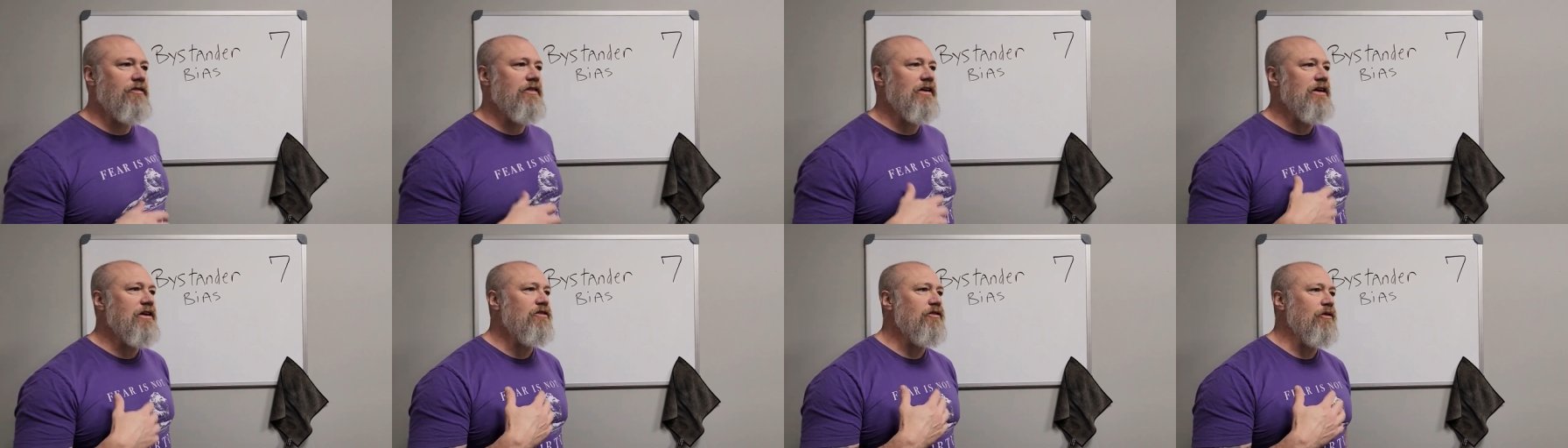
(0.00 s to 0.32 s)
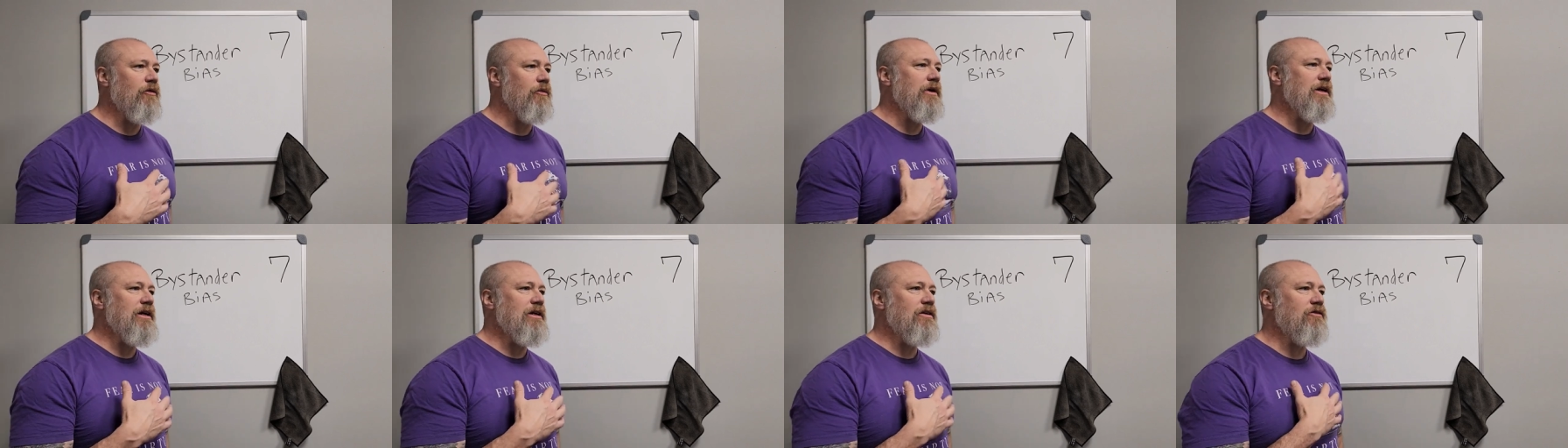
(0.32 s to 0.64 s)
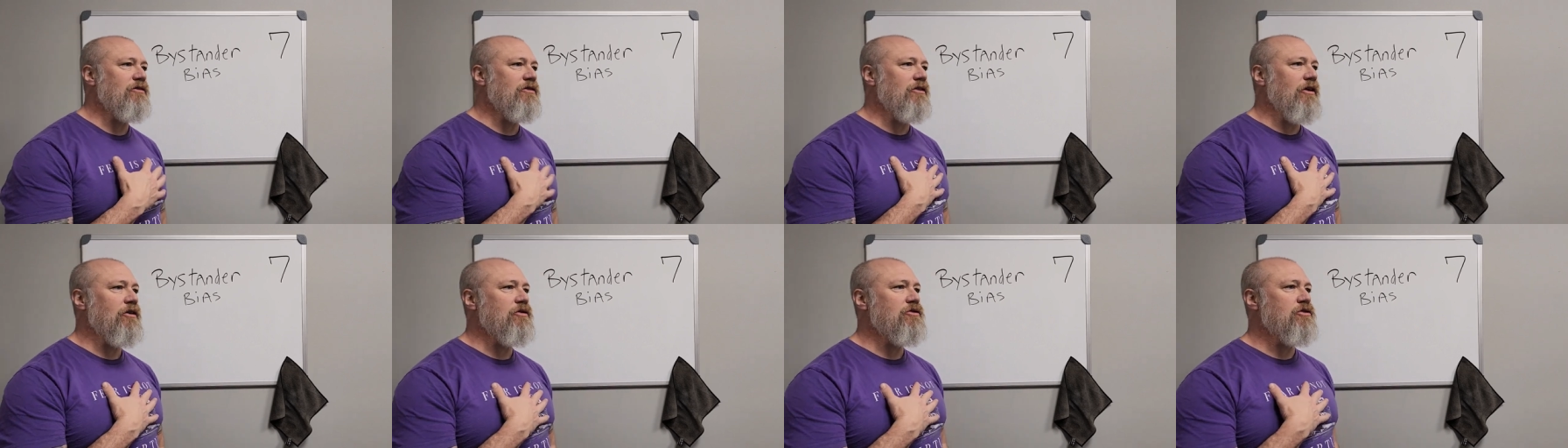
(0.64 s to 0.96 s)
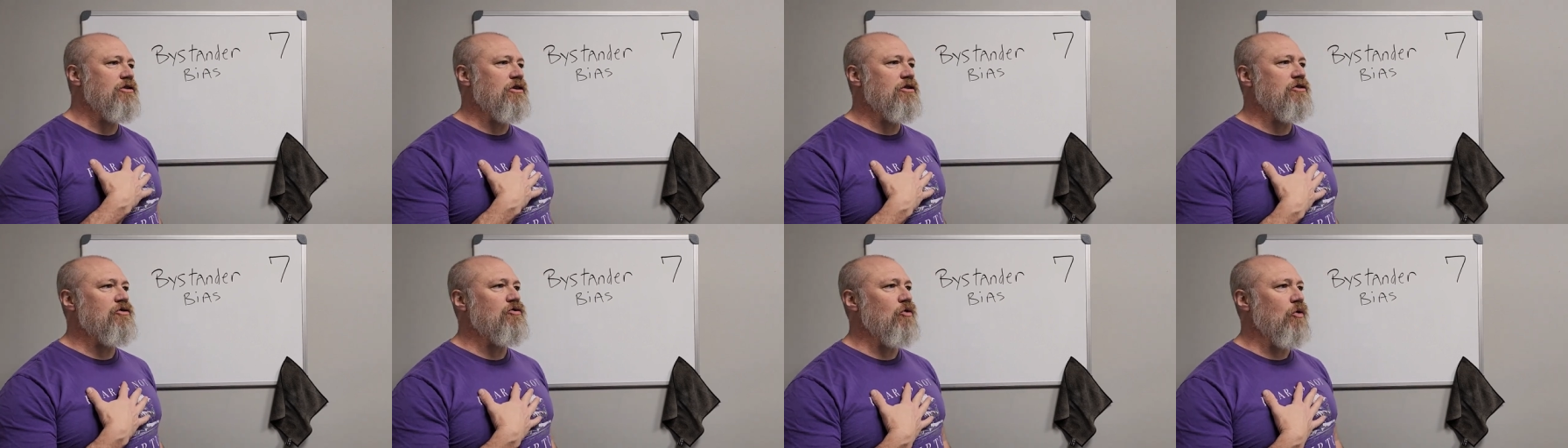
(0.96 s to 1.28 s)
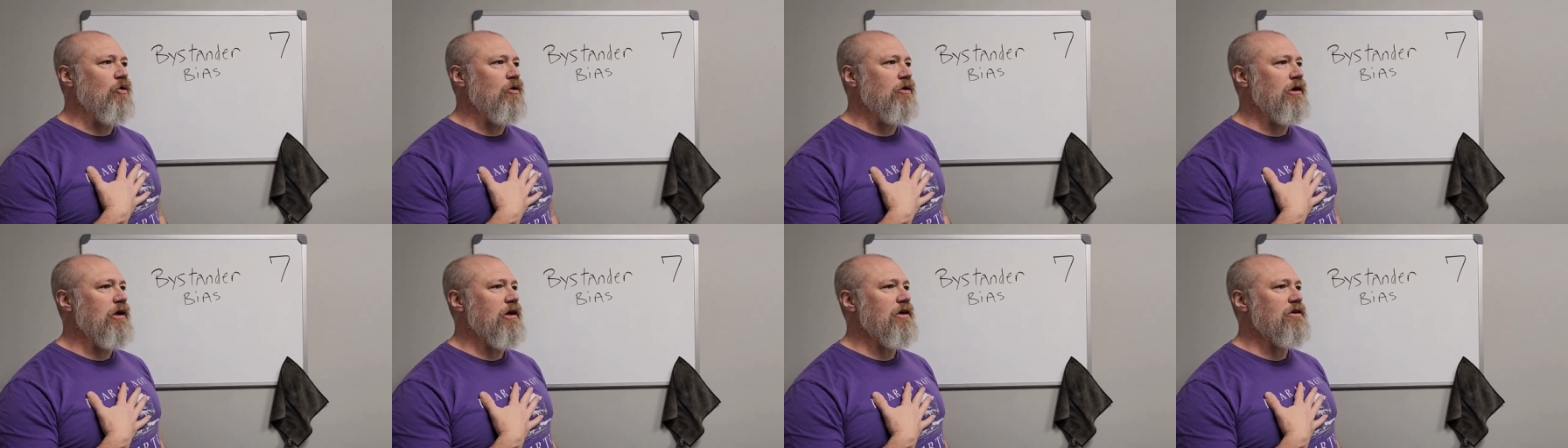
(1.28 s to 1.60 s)
things that we can start to
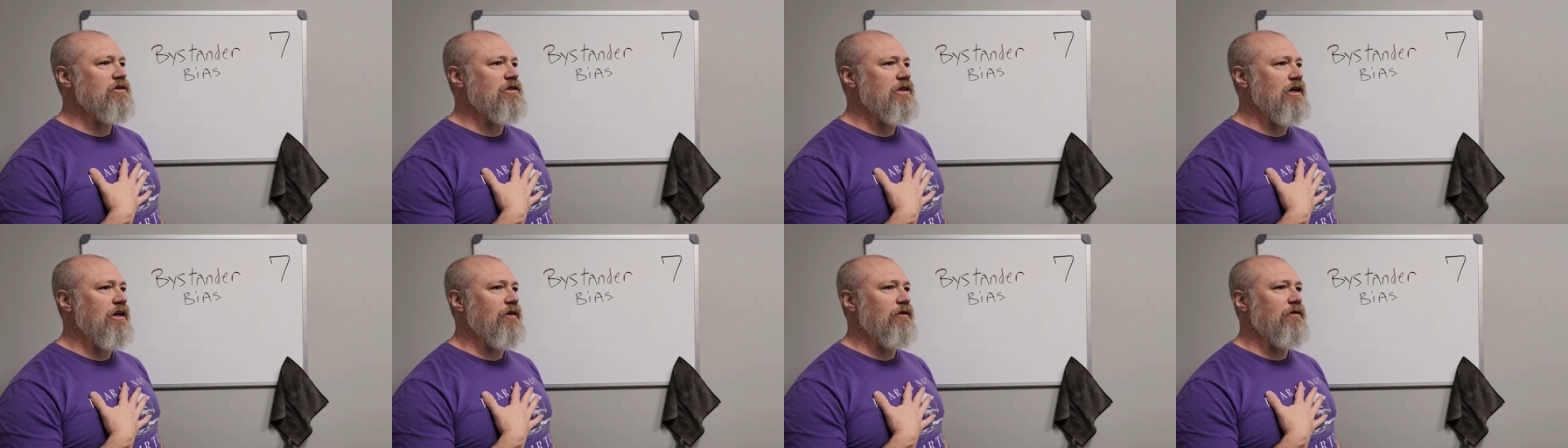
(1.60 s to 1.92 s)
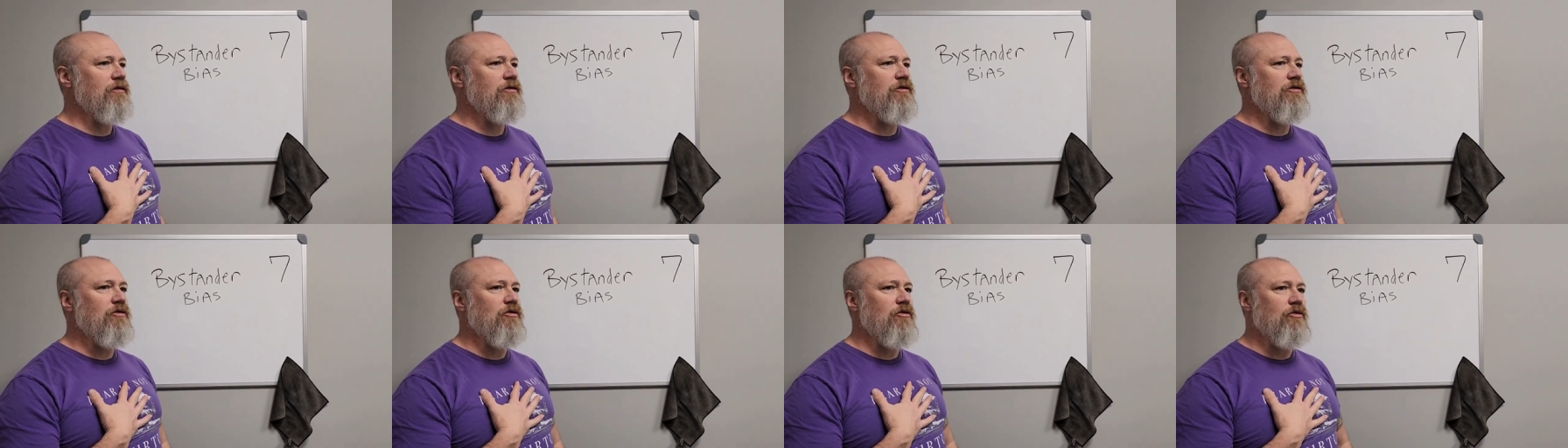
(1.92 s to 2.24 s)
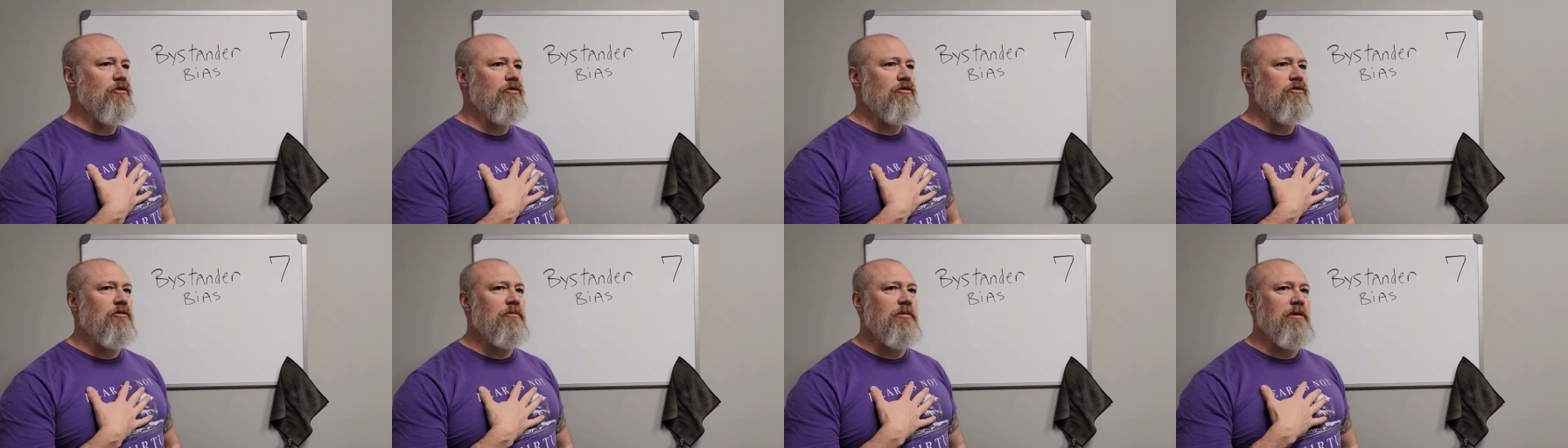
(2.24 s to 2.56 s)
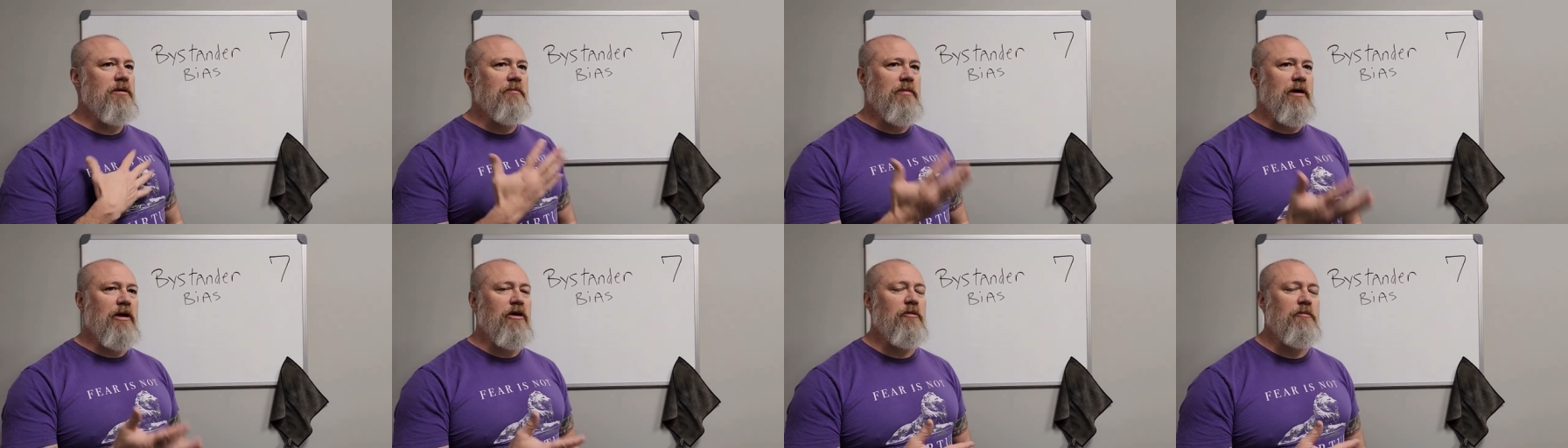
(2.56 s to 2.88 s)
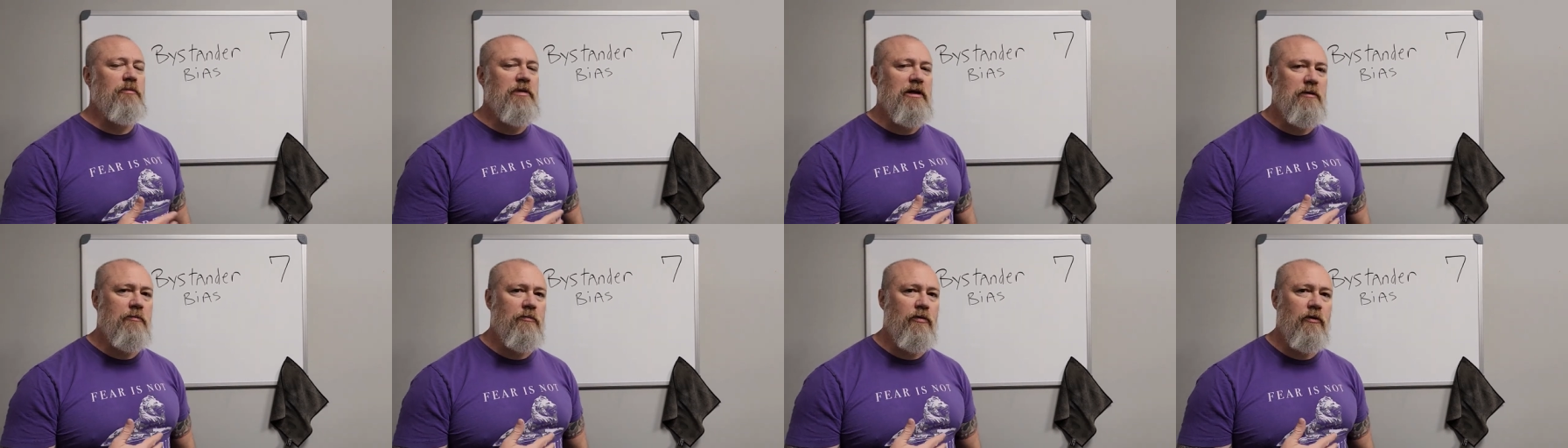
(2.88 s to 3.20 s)
control in ourselves to, to be better
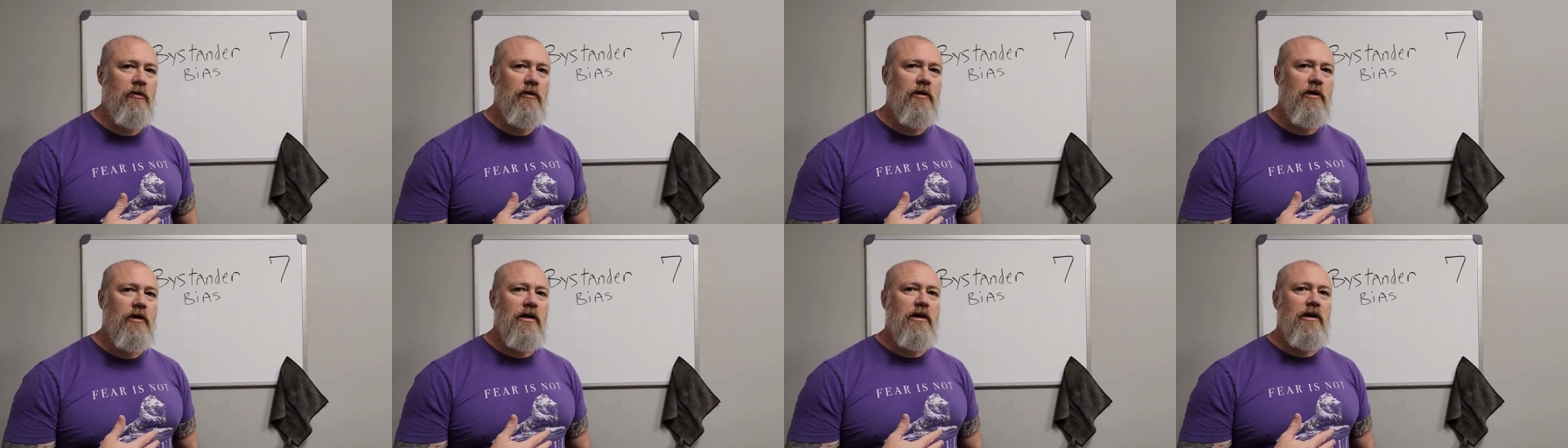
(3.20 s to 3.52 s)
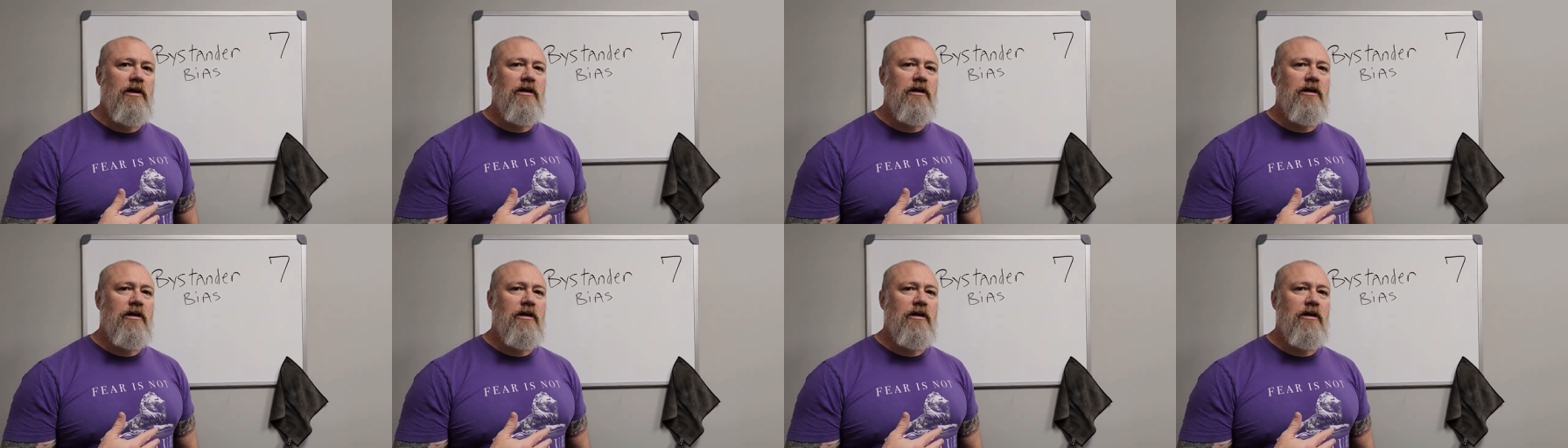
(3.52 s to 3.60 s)
people,